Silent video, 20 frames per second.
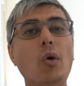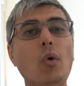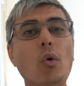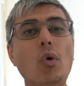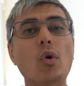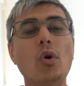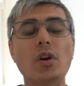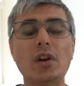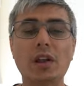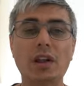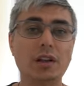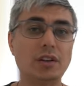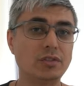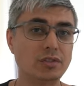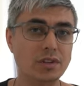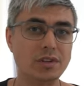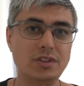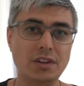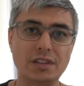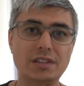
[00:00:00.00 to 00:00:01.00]
or
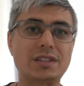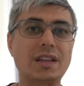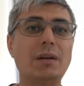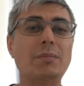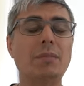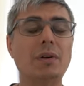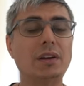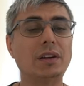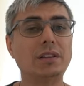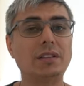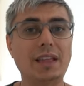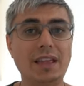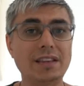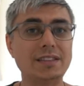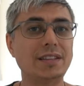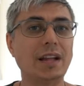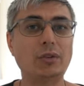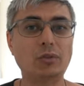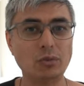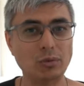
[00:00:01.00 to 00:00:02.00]
suggest some
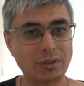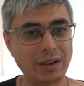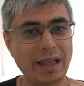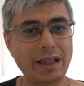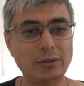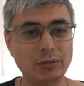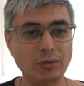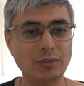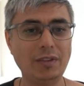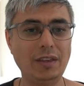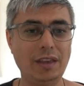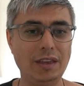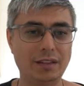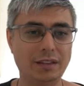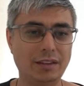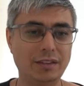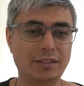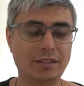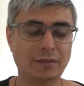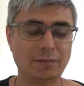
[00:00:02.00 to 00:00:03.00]
things that you would like to see
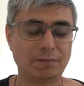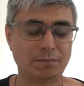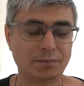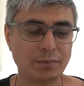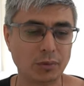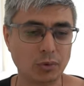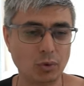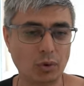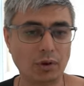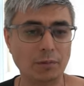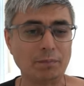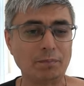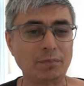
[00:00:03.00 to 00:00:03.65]
in this tool.